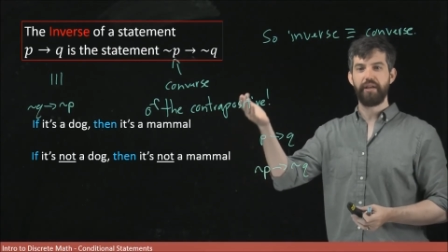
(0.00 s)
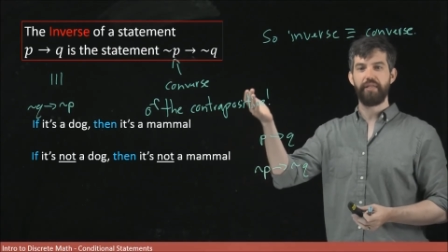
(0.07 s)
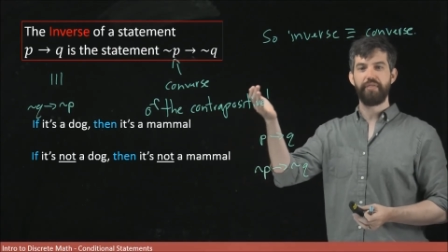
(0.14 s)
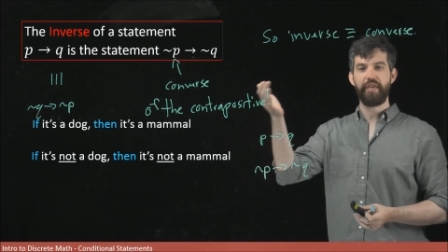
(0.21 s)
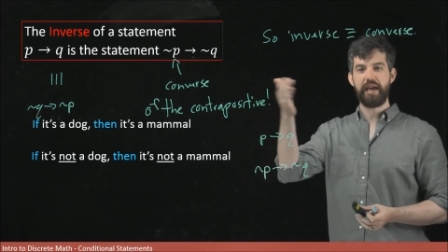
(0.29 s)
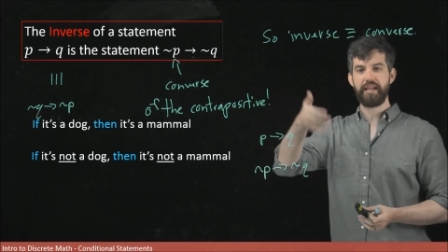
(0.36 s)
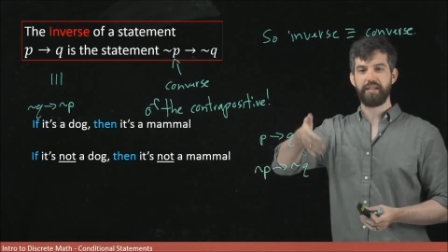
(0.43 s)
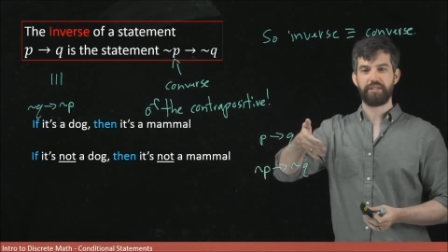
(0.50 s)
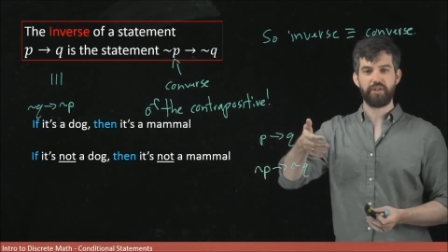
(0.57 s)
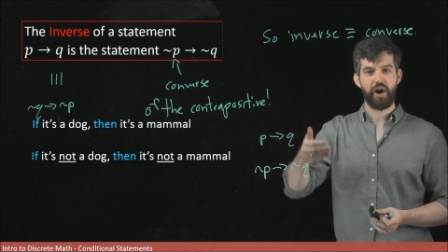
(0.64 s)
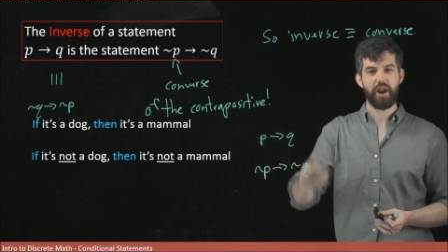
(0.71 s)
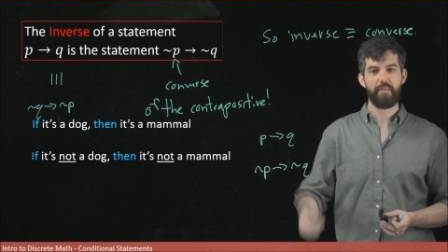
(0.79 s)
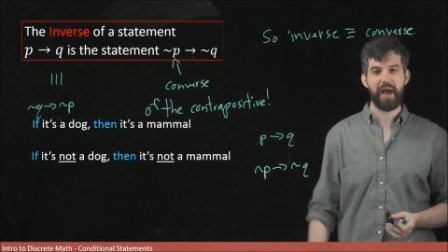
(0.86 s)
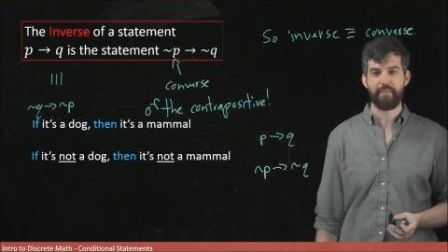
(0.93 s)
then it's
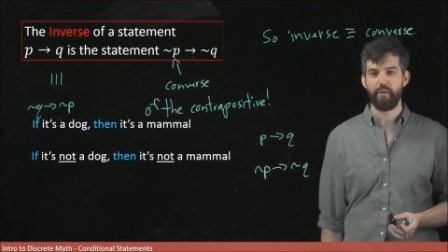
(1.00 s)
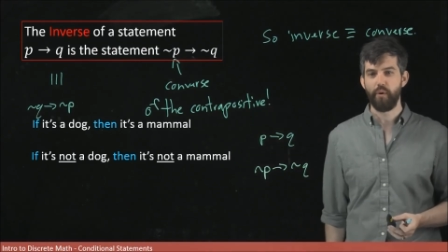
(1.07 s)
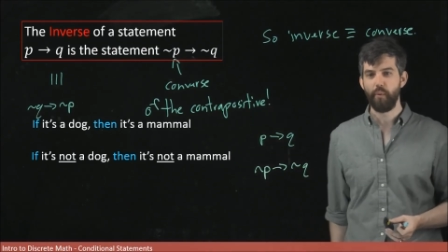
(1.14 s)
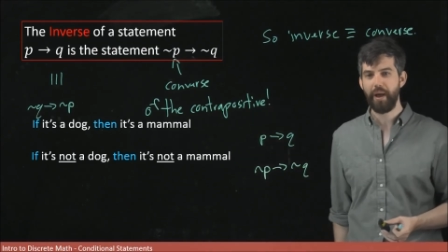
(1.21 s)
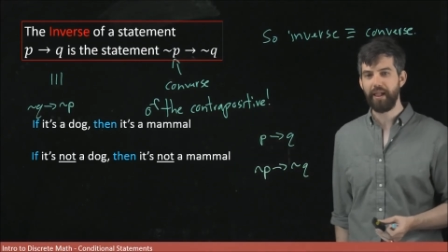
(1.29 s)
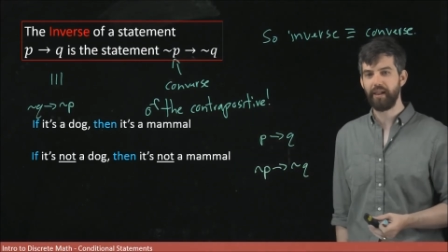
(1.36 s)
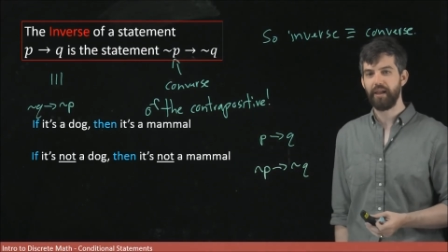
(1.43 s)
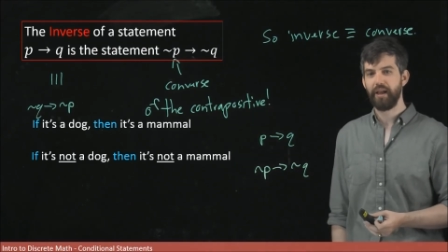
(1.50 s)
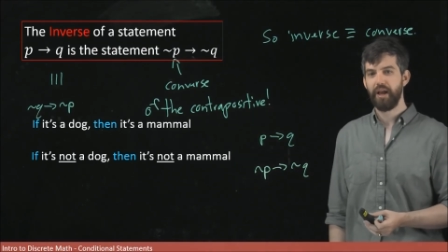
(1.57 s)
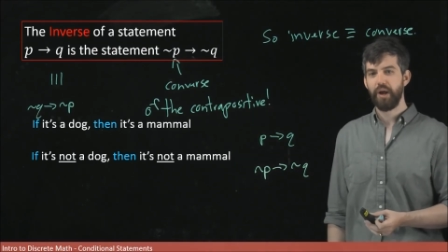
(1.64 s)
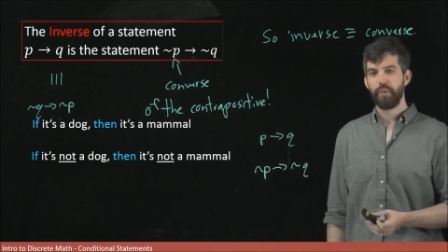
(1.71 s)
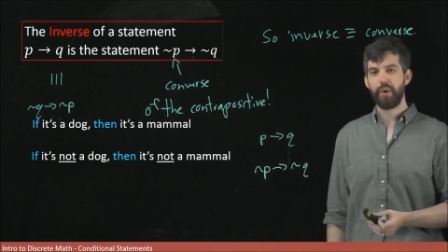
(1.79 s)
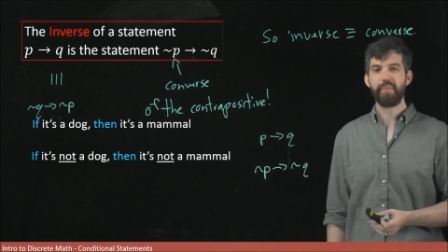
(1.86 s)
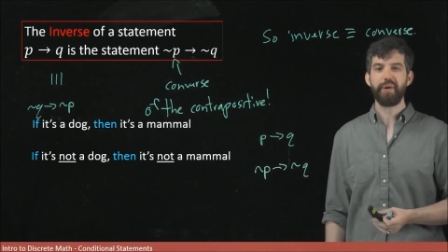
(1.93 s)
not a mammal. Well,
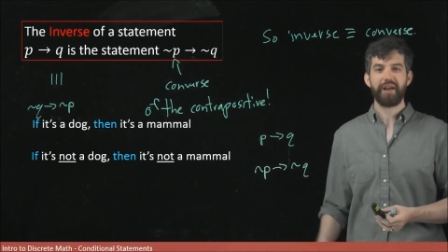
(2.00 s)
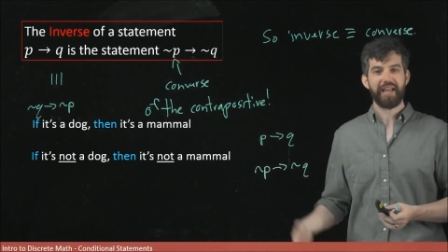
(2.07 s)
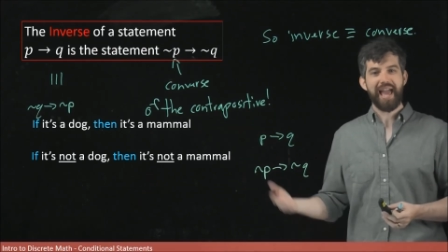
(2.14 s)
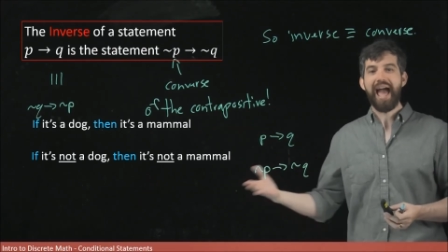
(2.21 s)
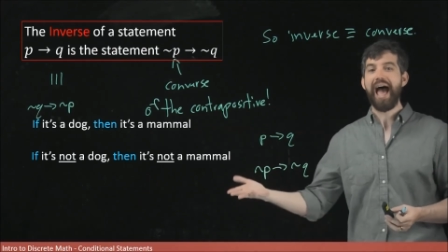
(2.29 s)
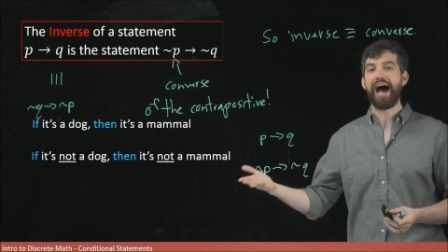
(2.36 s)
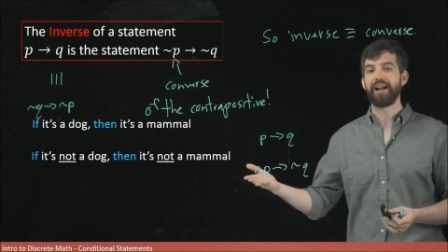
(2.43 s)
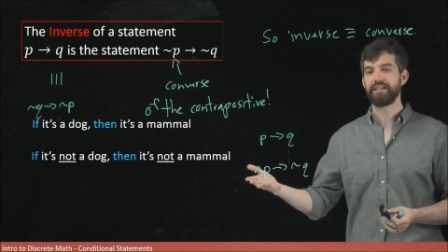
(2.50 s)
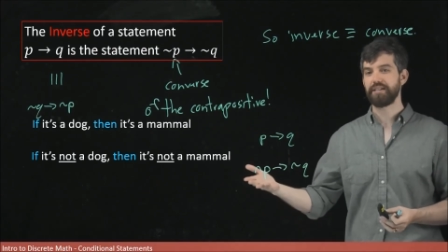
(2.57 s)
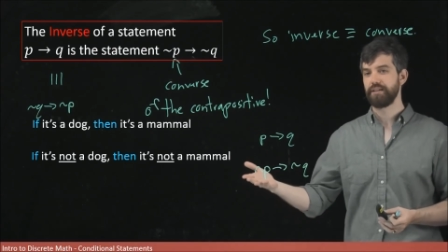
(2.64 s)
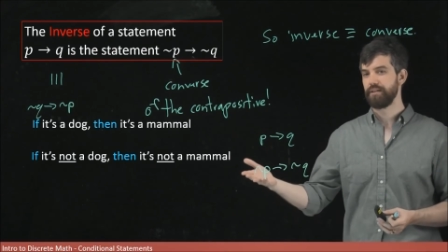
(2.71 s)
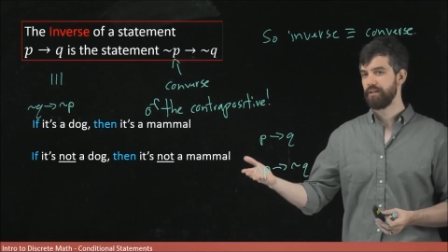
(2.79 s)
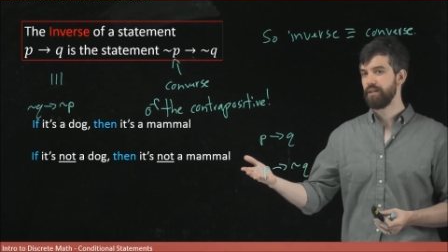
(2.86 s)
what about a cat?